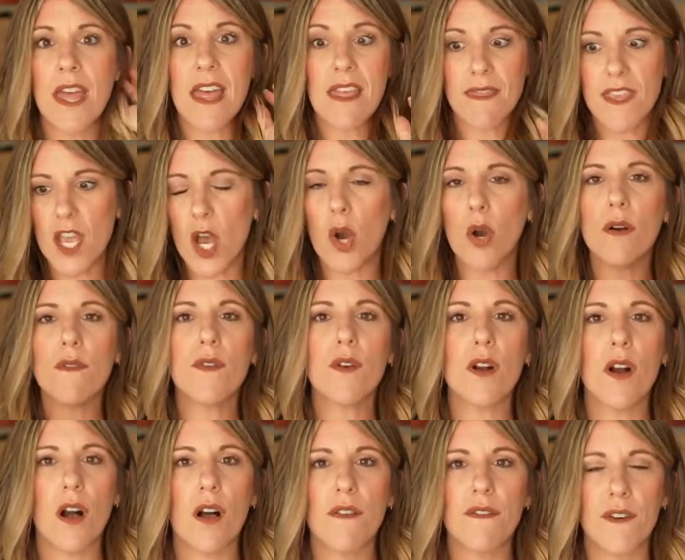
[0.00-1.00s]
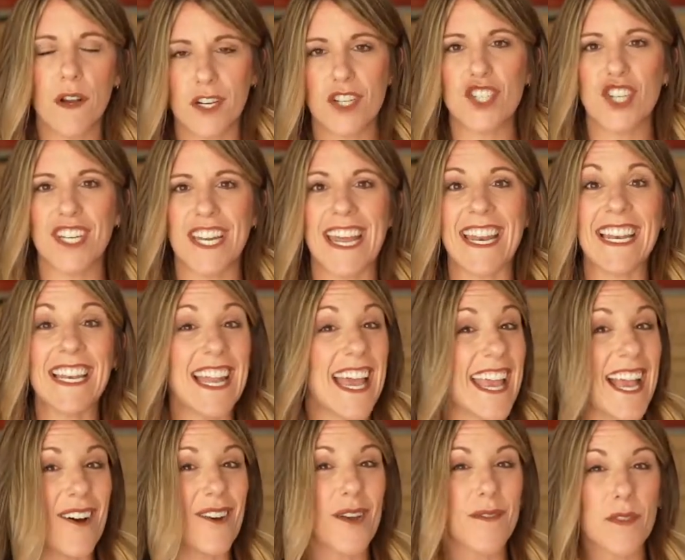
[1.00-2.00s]
the overall function and
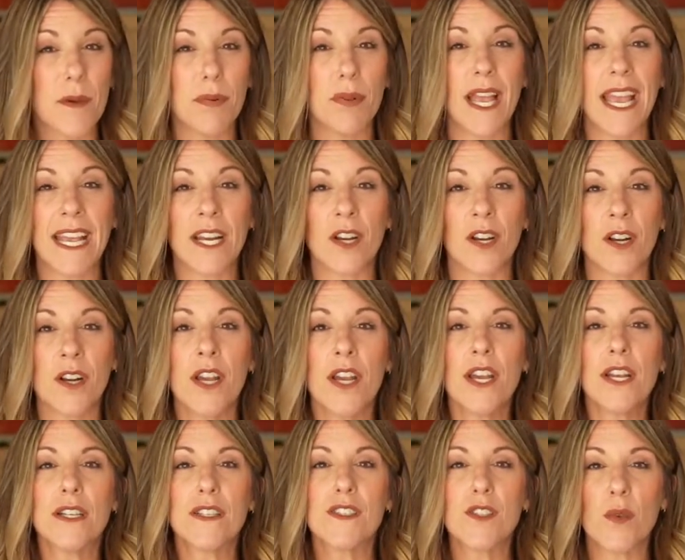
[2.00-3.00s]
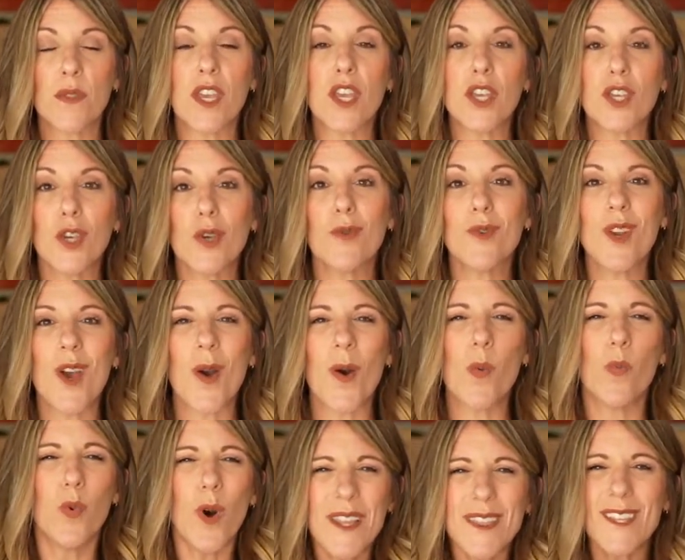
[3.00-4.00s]
layout of the planner so that you know
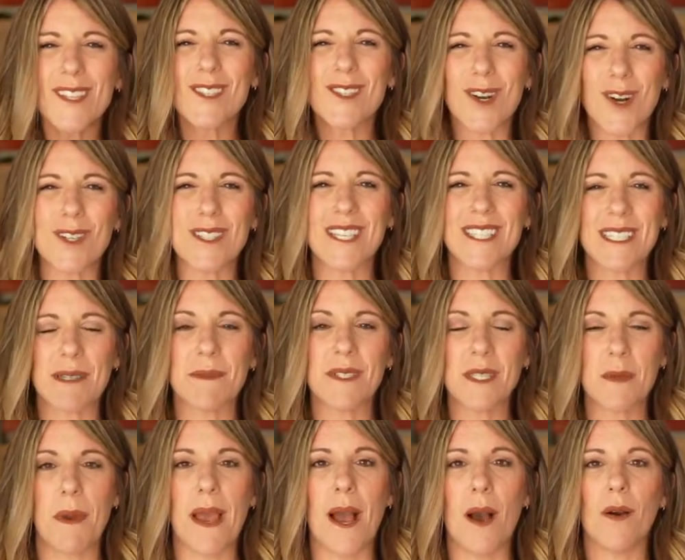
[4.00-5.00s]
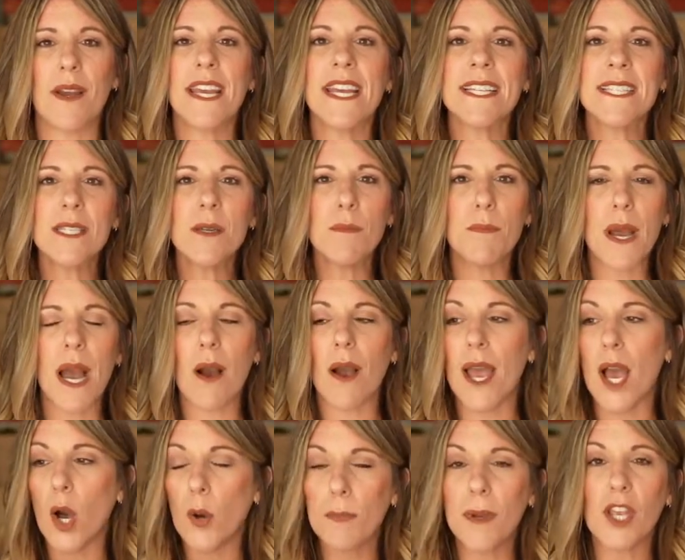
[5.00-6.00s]
what the START system is about. It's about
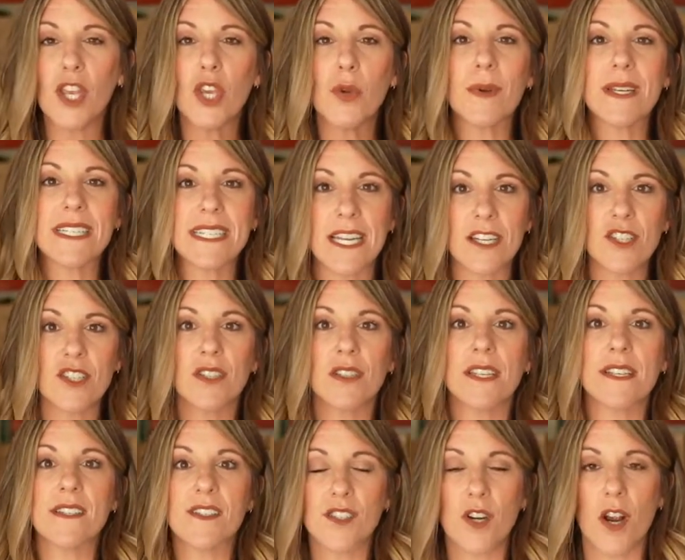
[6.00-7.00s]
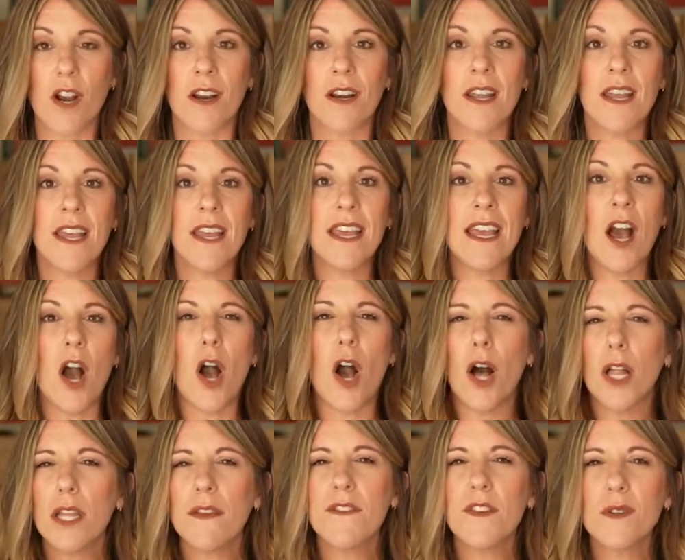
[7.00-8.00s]
helping you intentionally start.
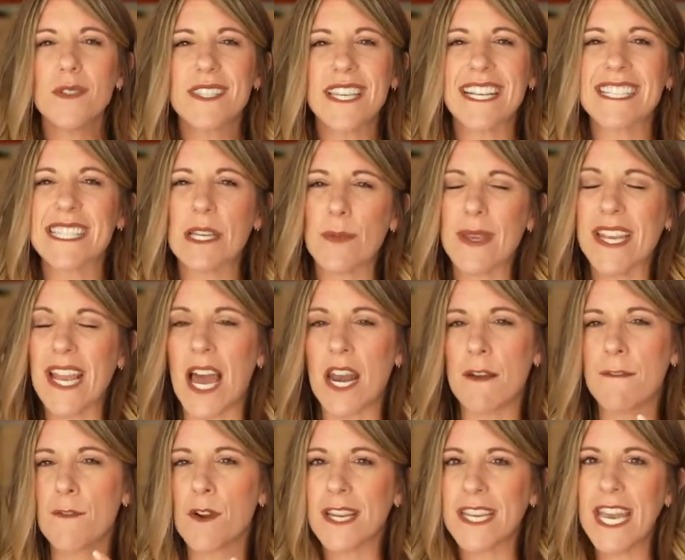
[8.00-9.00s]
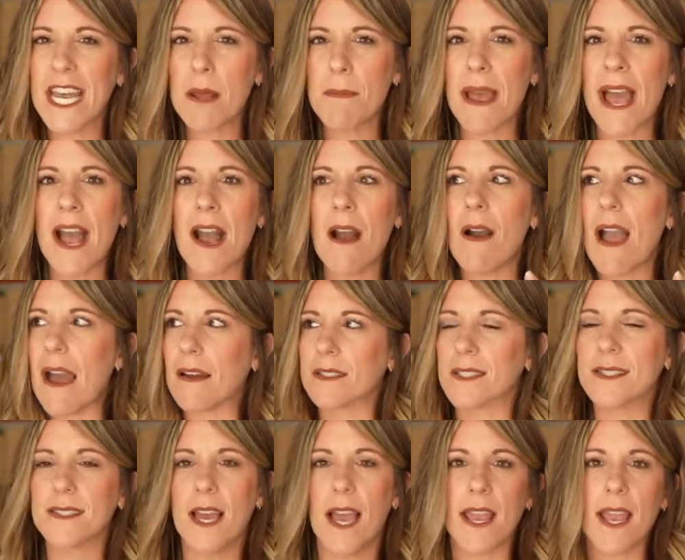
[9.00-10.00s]
All of those things that we kind of forget about, out of
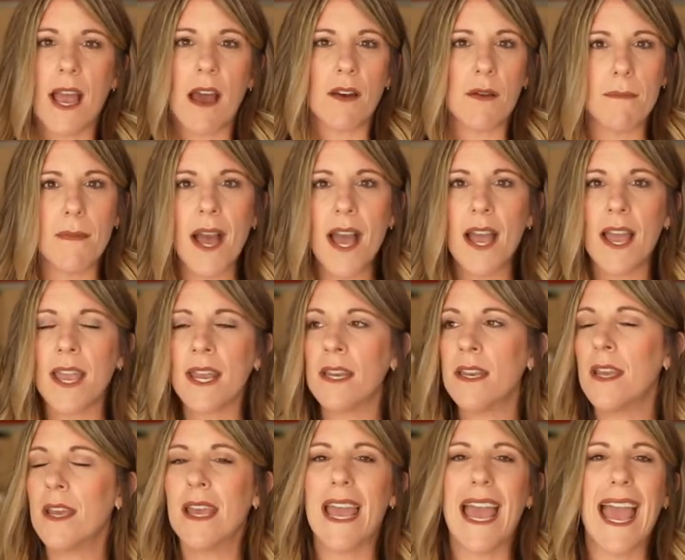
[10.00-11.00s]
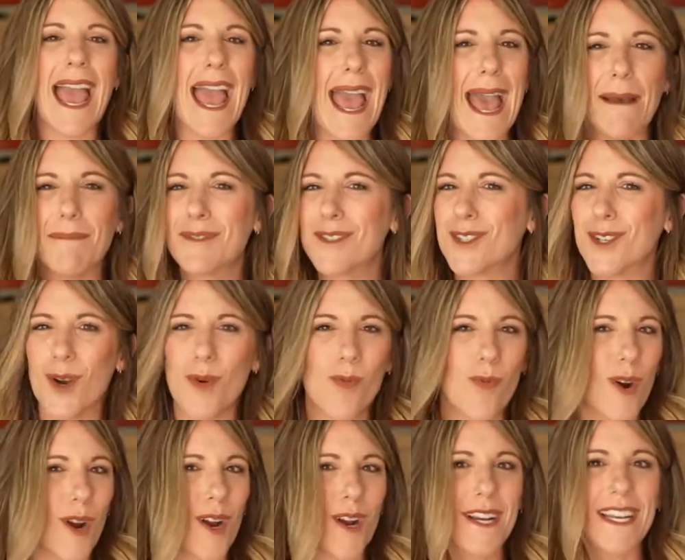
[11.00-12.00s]
sight, out of mind. Apps don't
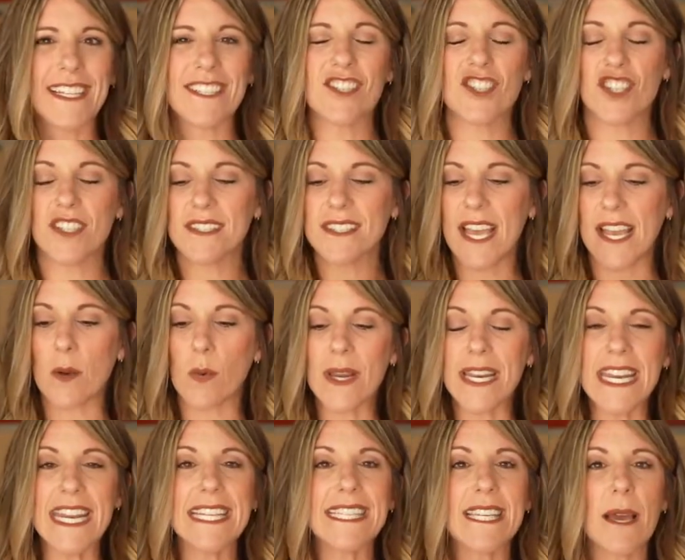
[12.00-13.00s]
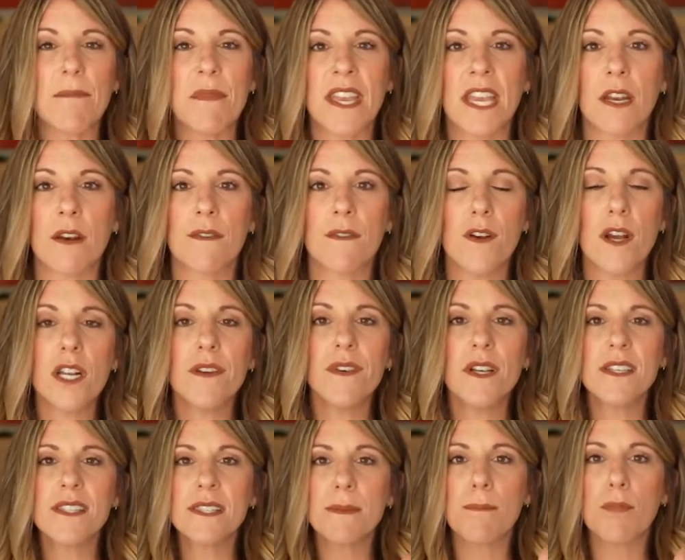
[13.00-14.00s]
work. It's just like we need something in front of
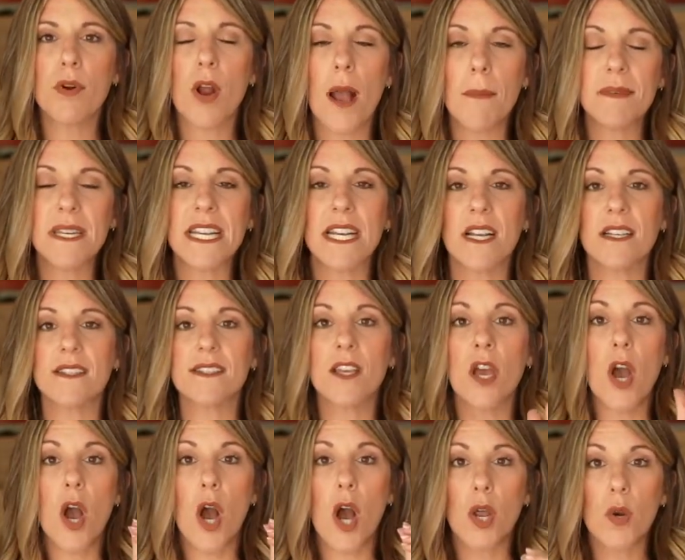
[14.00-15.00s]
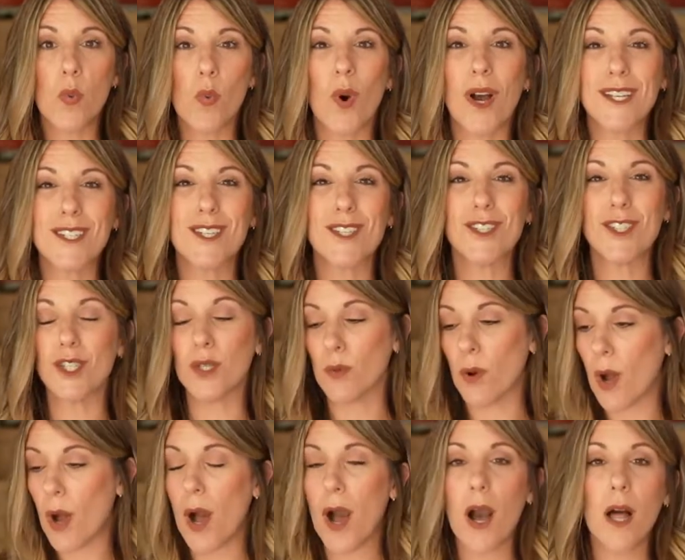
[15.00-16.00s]
us, prompting us on what to do.
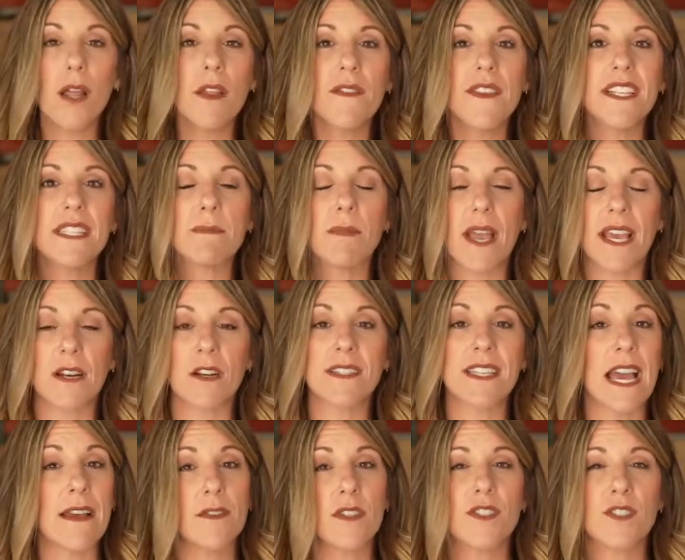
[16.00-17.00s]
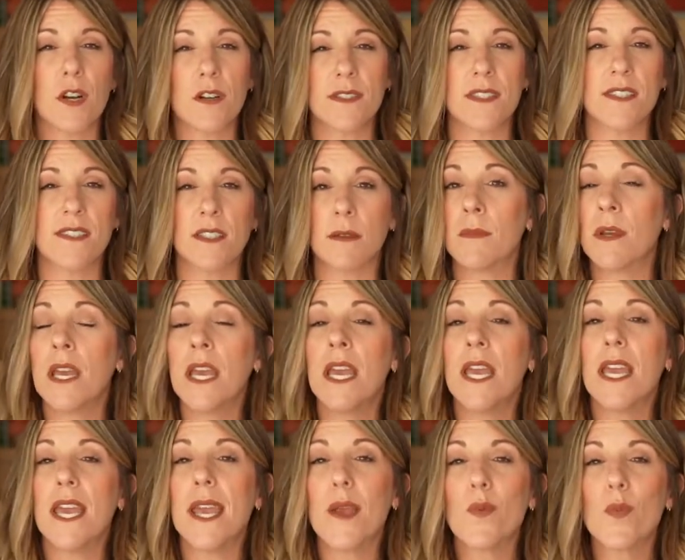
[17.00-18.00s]
All of these planners have the START system.
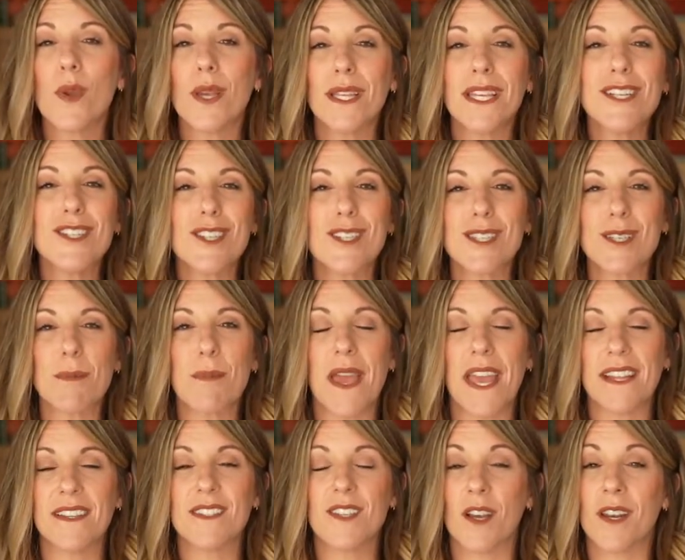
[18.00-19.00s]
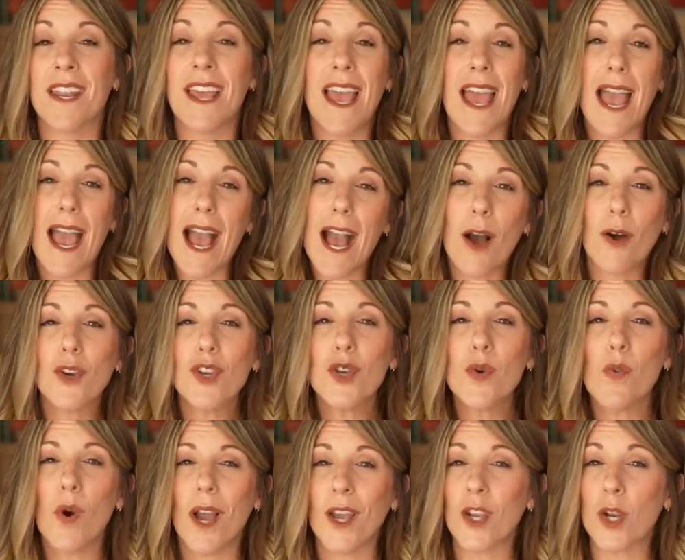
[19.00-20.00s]
It really just depends on how do you
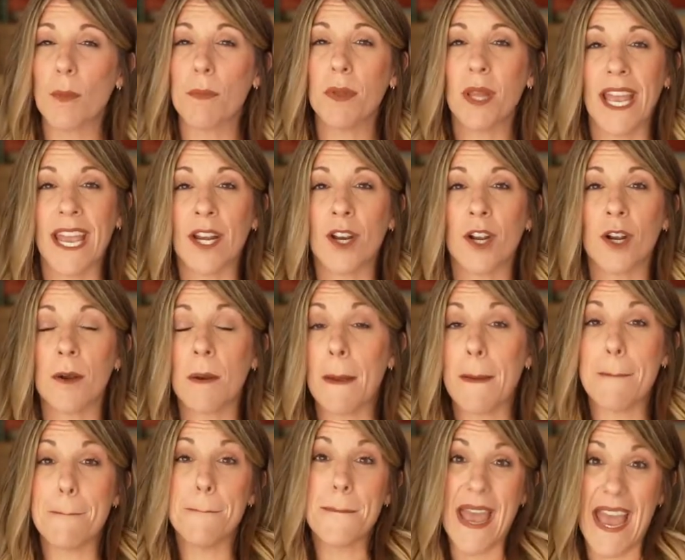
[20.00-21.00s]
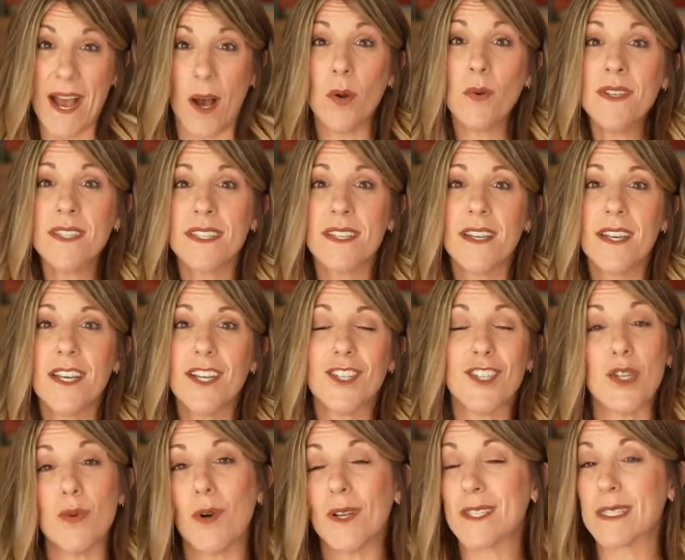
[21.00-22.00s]
want your planner bound?
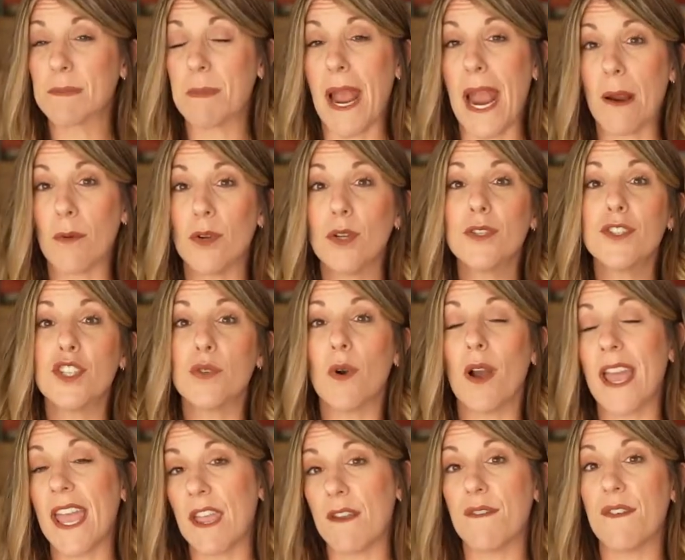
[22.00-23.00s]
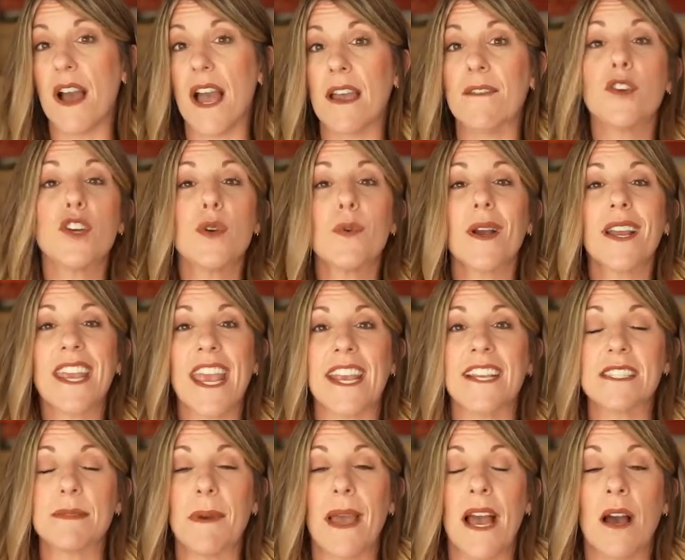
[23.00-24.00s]
Do you want spiral? Do you want A5 or do you want
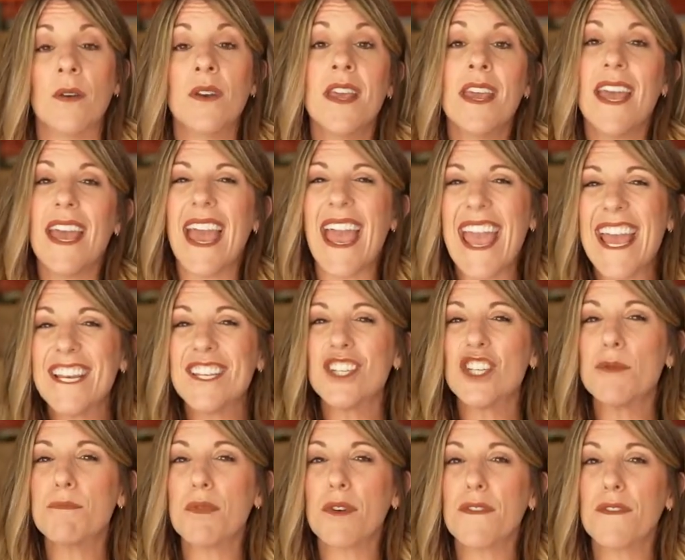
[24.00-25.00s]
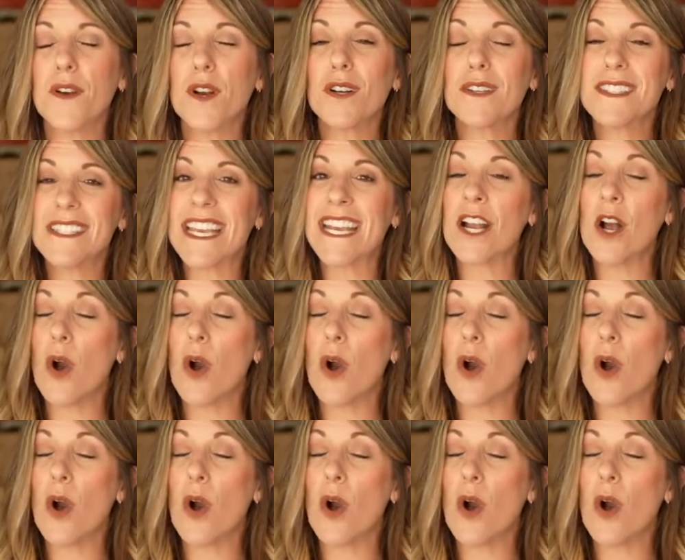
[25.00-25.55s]
case bound? And do you prefer seeing a